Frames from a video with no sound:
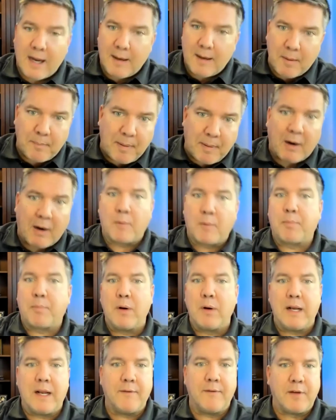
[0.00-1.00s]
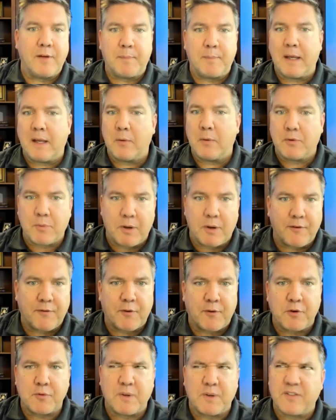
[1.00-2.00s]
I'm a PowerPoint MVP, was one of
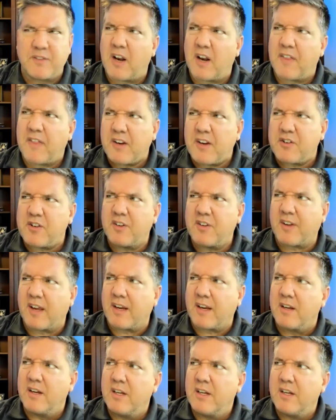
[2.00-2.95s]
the first ones. And I think she's